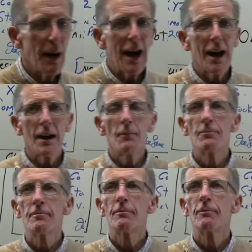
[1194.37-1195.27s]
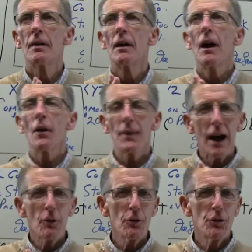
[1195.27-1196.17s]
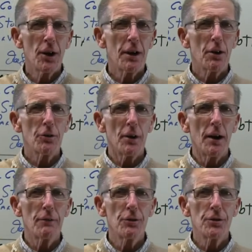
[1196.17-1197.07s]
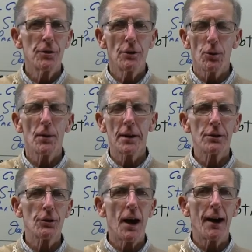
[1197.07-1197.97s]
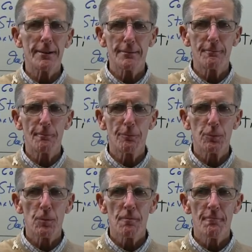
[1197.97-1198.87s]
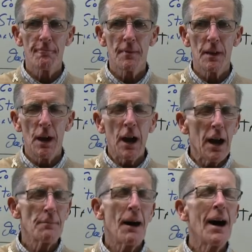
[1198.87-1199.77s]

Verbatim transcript: buy a thousand shares of CenturyLink stock. And